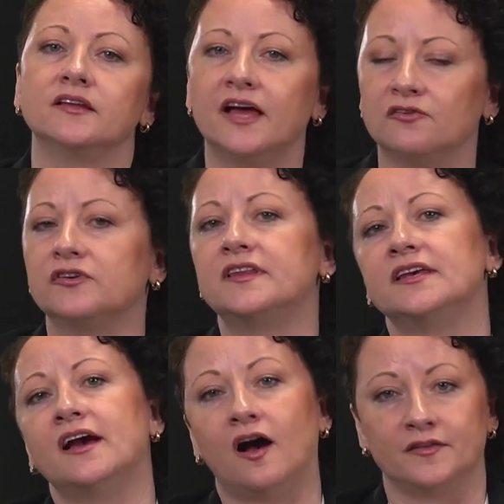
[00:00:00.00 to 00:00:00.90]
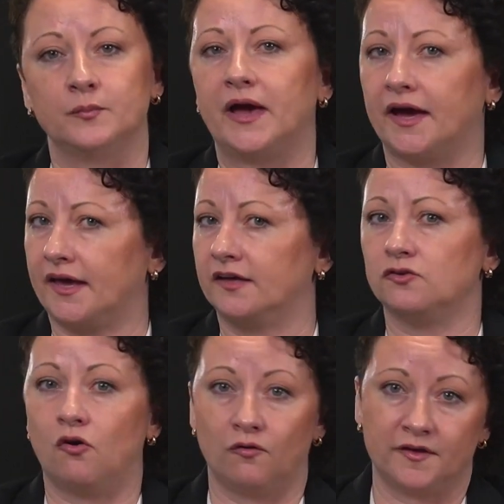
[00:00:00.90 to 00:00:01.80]
everything on the back end,
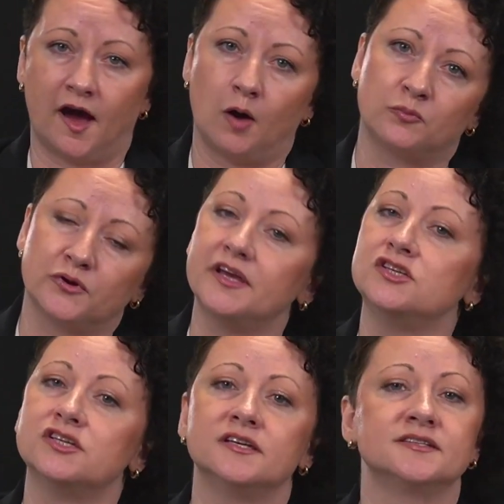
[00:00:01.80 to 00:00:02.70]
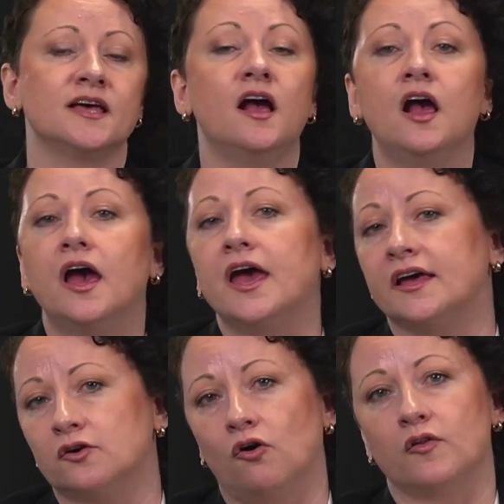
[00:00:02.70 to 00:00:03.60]
all the operations and
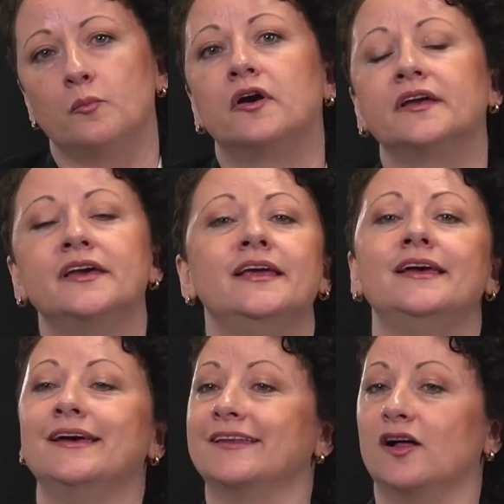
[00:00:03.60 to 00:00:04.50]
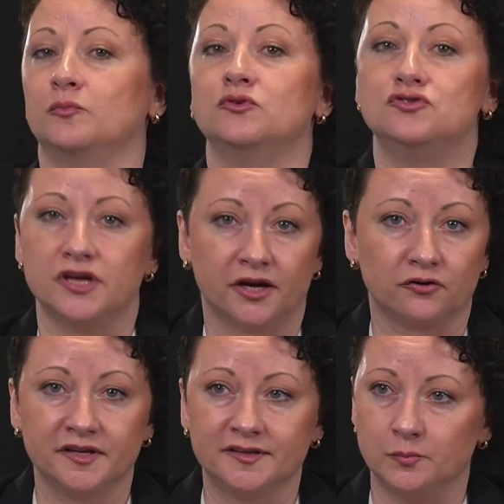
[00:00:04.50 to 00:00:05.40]
all the marketing, and help you
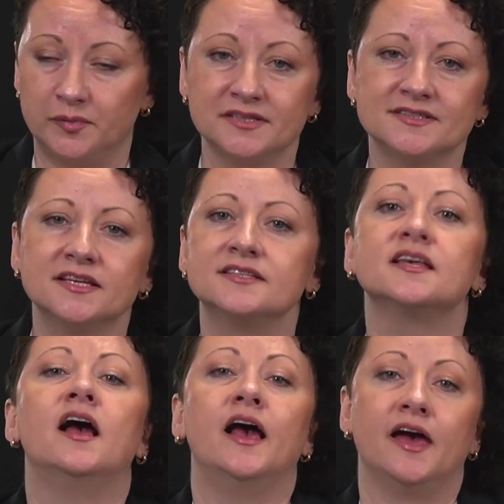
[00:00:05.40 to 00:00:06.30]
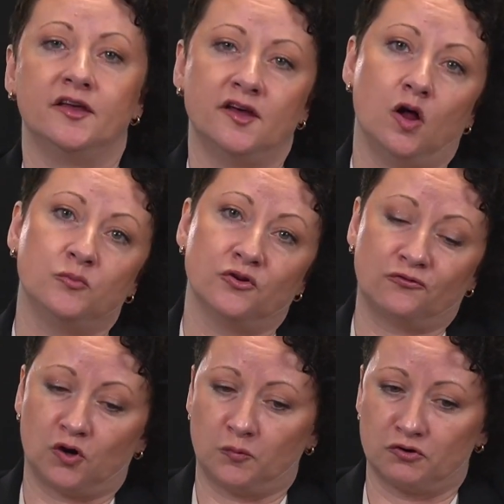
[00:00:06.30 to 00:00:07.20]
generate the business and help your
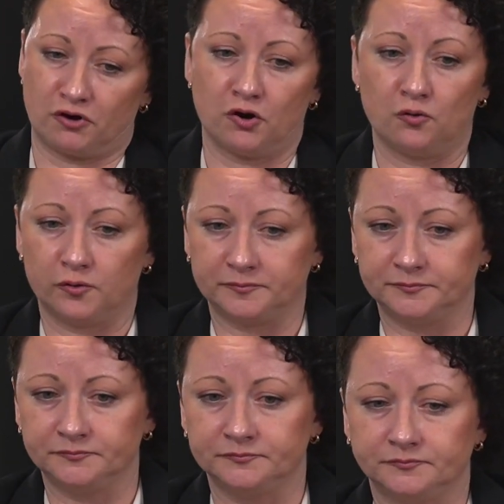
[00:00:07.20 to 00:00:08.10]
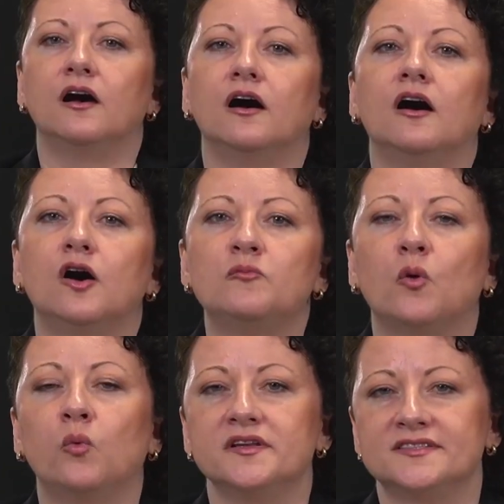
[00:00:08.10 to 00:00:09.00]
firm grow.
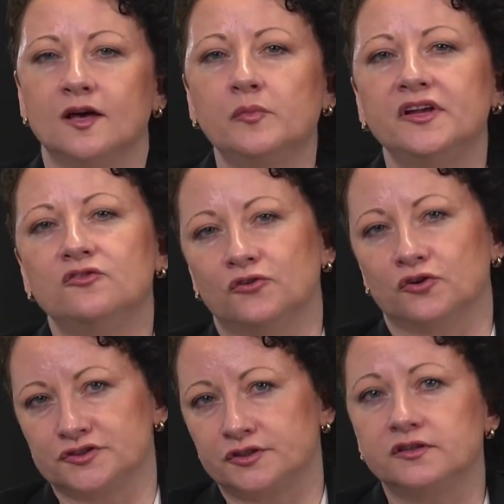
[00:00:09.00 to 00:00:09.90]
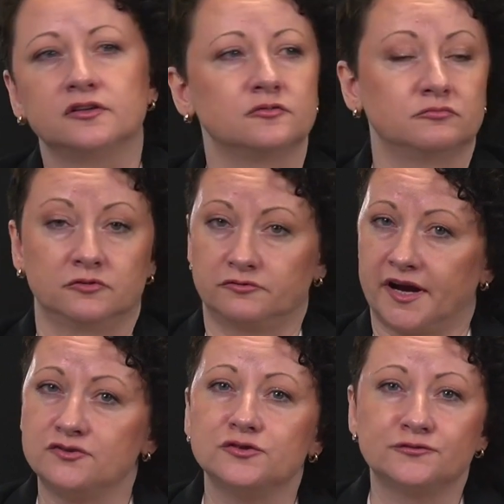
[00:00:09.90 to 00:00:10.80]
When somebody first
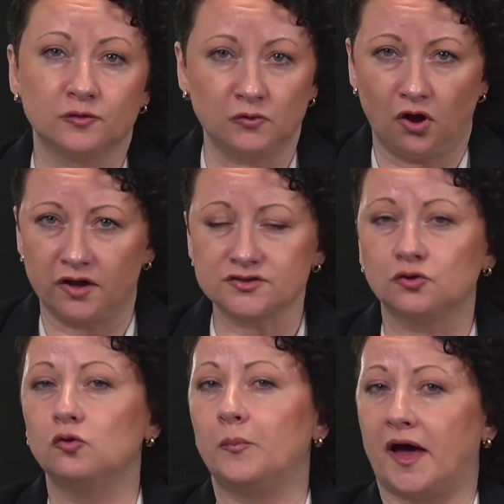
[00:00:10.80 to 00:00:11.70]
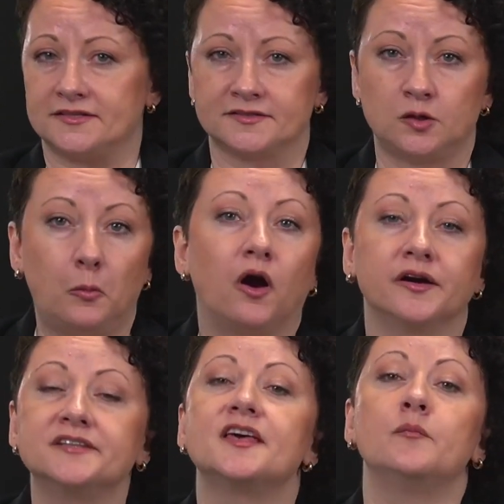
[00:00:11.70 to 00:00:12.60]
graduates from law school, passes the bar
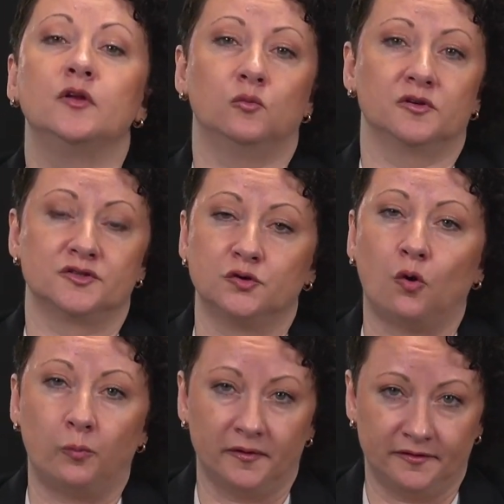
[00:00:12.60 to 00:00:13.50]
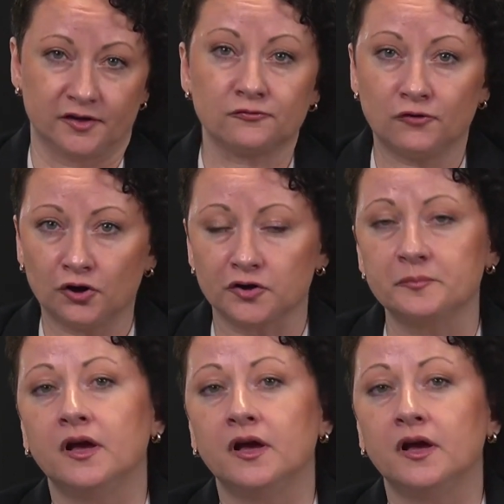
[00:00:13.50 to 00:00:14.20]
exam, and wants to open their firm,